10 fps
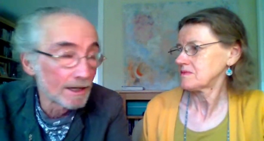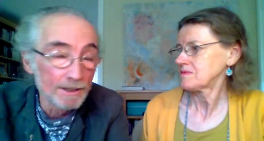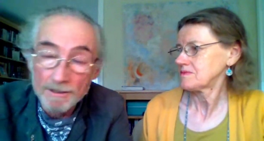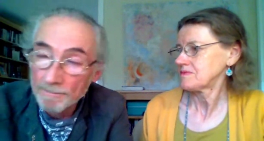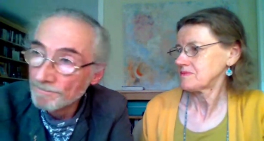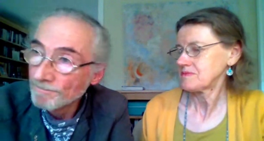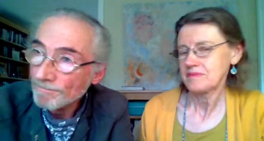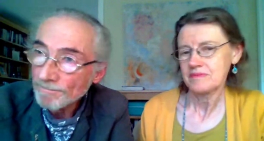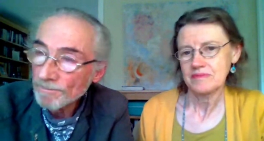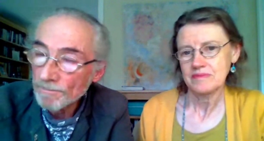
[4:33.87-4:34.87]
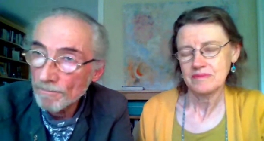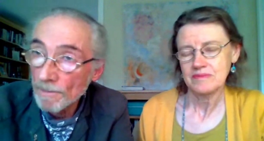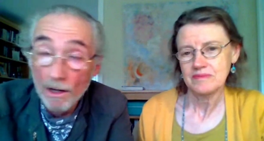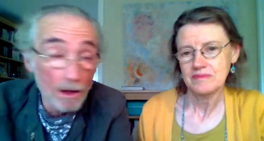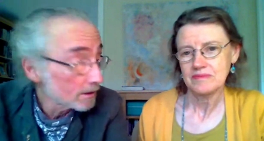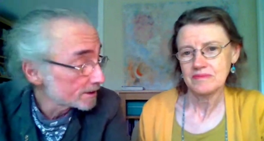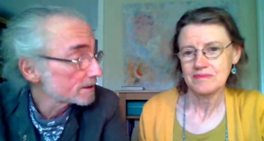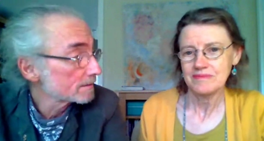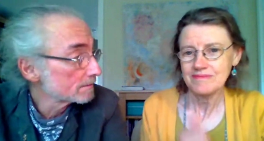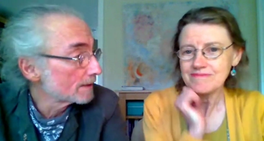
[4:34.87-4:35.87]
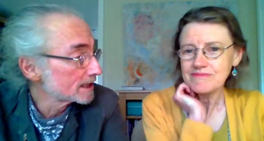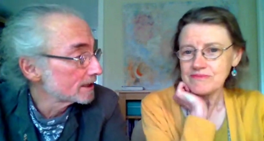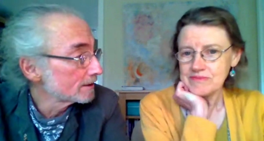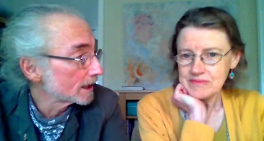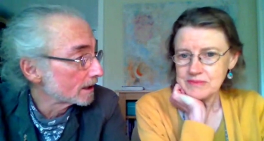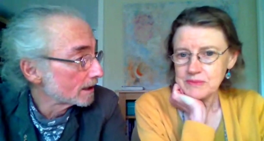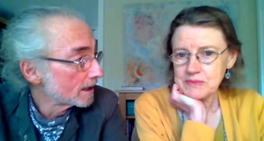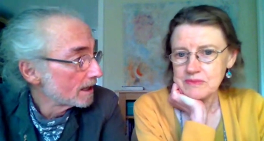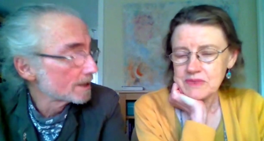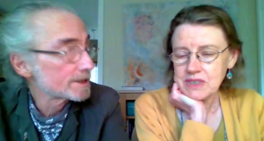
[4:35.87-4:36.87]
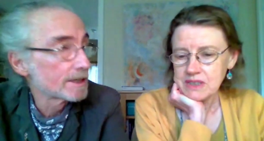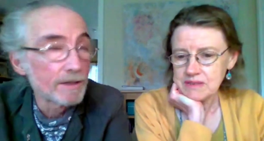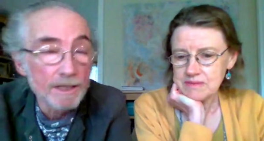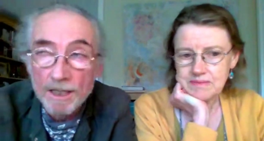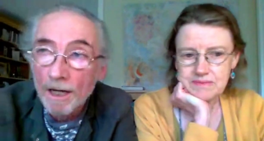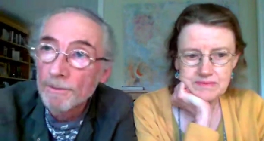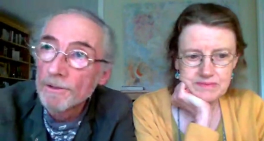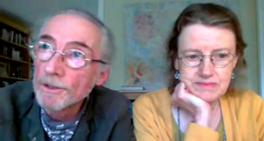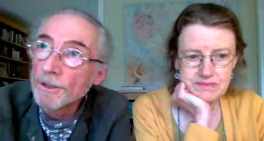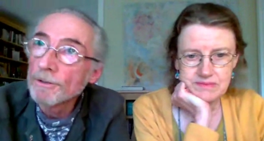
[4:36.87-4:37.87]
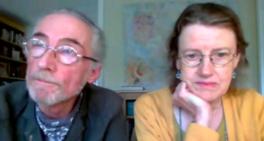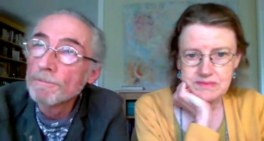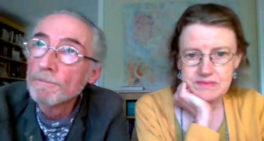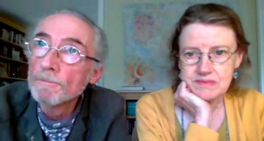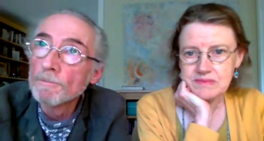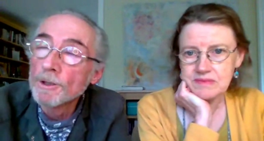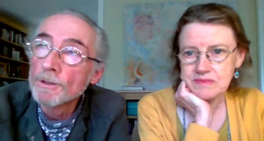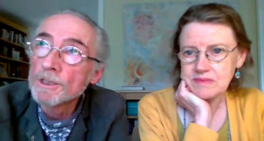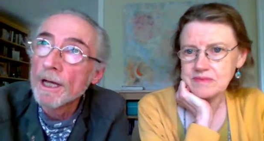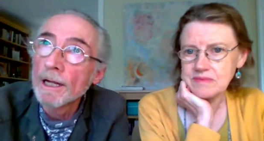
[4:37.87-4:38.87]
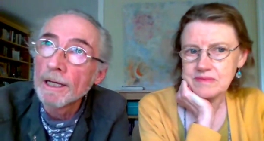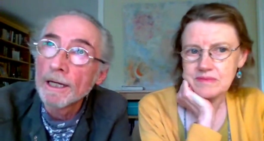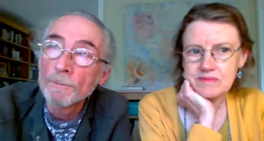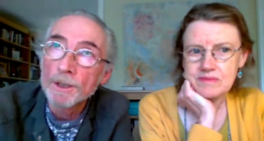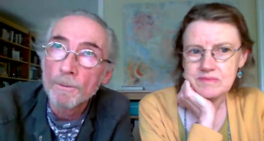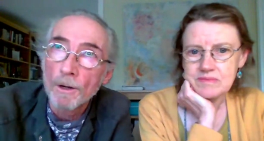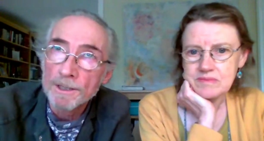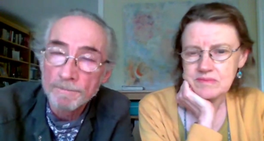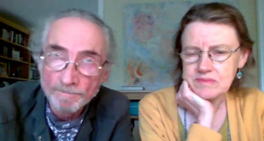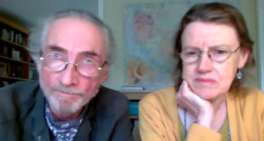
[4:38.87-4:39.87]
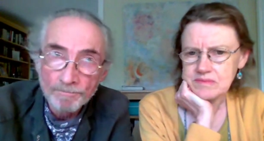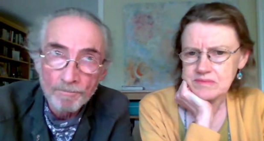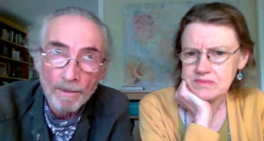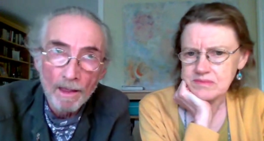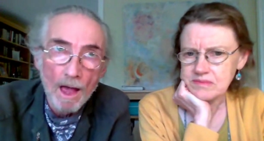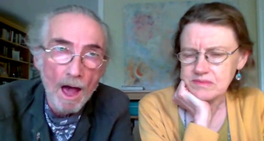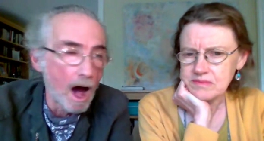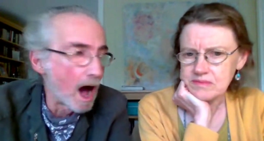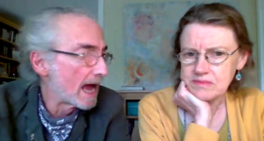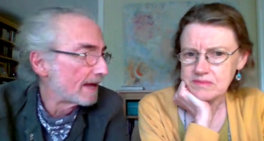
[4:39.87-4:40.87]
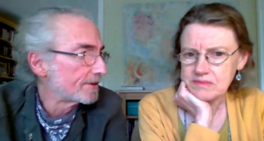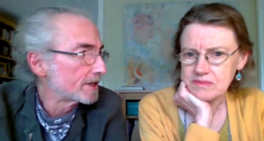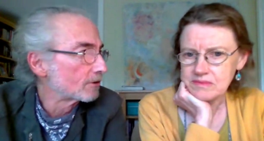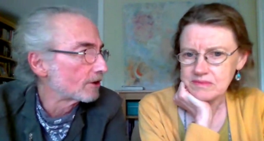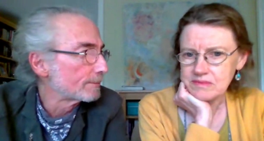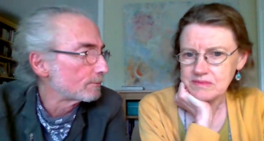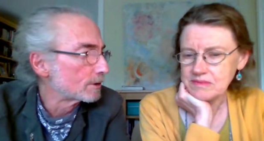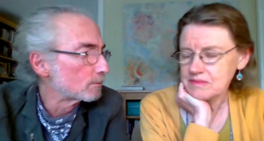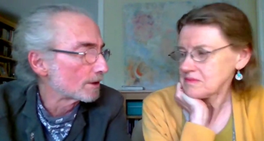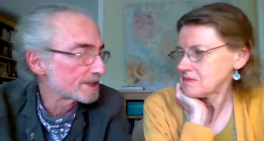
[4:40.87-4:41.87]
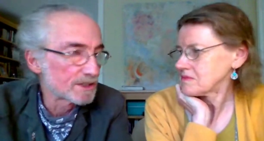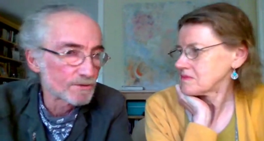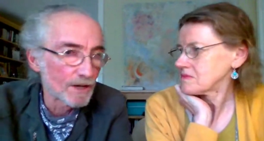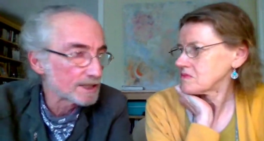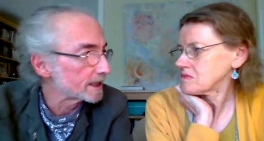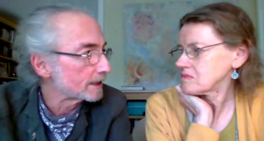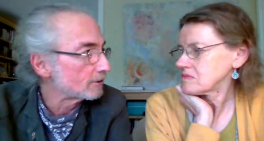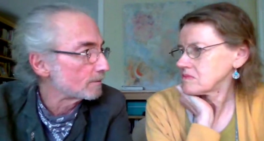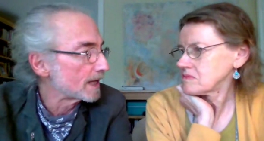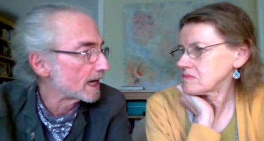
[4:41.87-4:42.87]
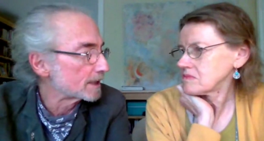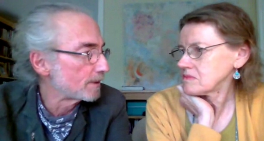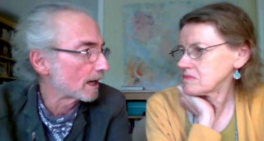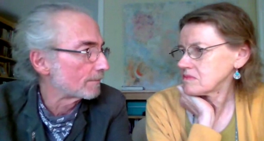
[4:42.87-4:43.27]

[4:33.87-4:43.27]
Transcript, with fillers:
Speaker 1: Uh, and loss, absolutely. And so the example that you used earlier, which was I had the agreement with What's His Face that he would be there to